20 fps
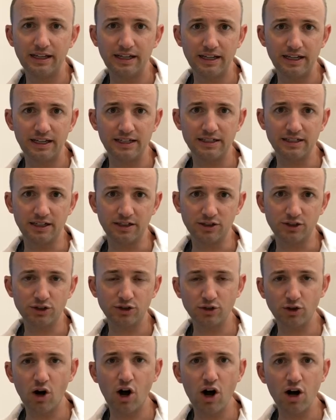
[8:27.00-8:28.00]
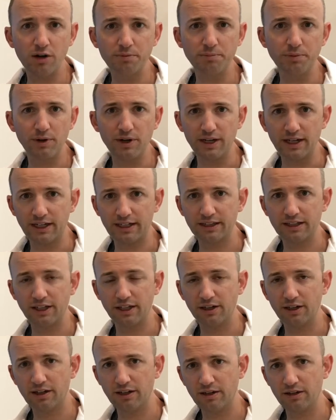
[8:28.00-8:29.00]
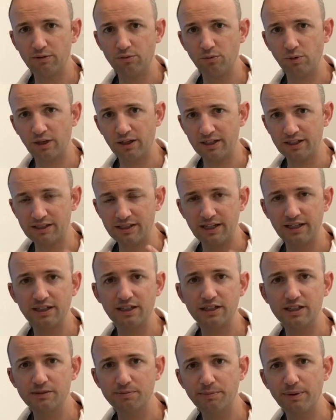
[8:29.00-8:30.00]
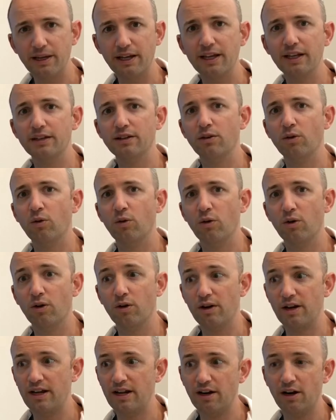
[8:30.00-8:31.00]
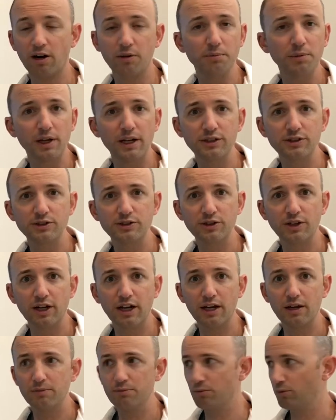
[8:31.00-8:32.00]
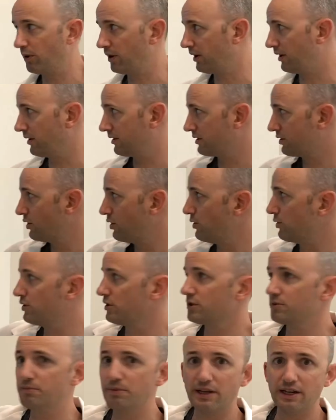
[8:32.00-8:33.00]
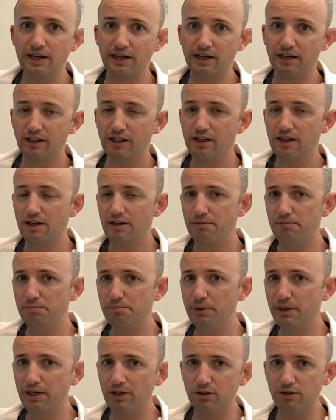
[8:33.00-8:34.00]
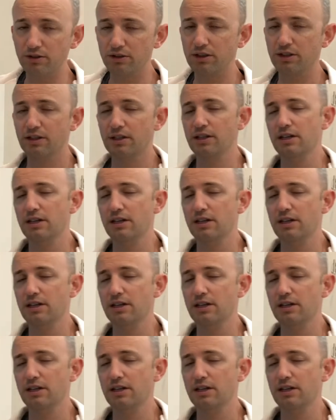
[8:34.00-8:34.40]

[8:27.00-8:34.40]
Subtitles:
is a strong brick that when it's in the spit or in our bloodstream, when the tooth is being built,